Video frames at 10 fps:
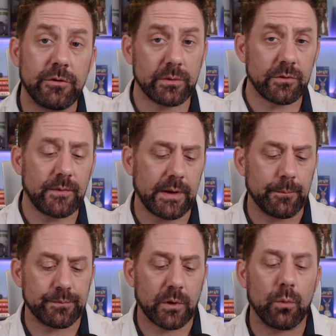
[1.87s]
During this
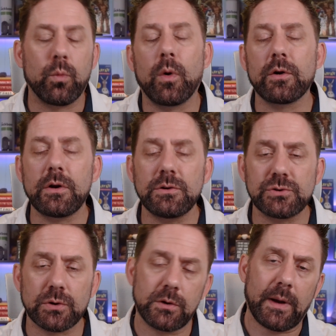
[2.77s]
video, we're going to
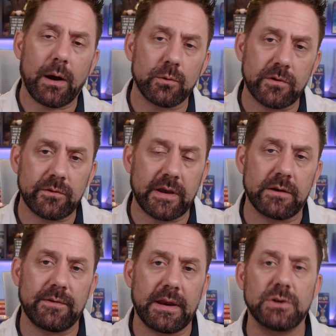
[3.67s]
show you how to take
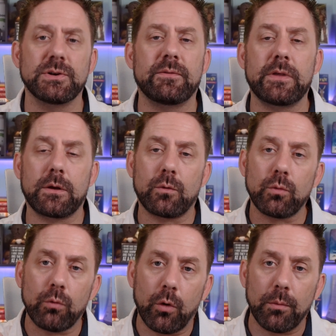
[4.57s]
advantage of the
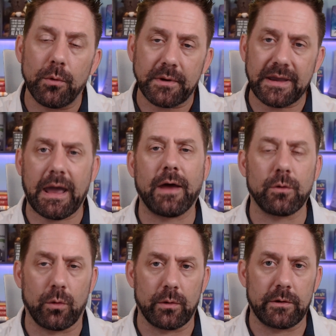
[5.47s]
global
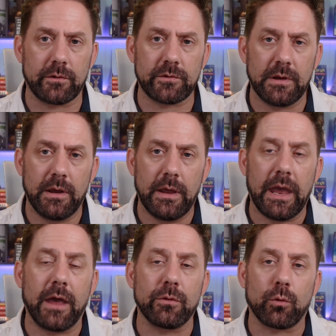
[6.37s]
categories
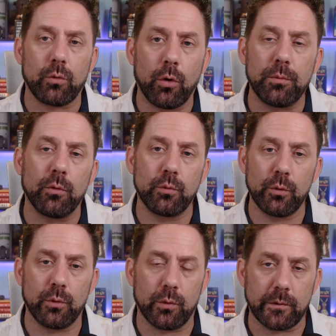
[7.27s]
and the global
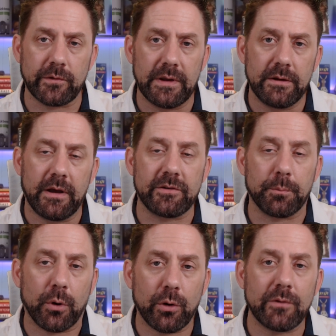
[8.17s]
rules as a
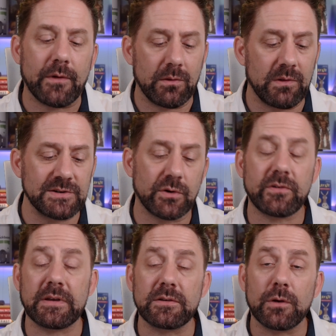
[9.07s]
part of
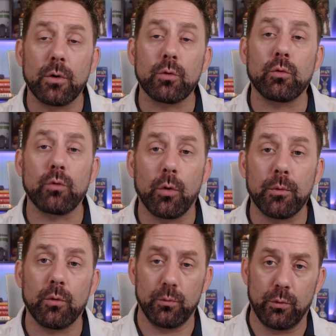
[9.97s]
Ledgersync's
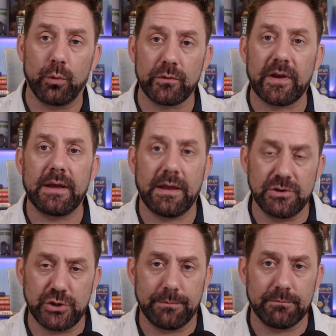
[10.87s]
global rules
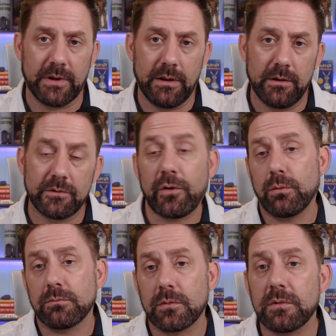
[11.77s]
engine.
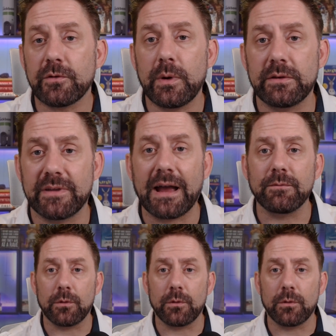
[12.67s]
So let's go ahead and dive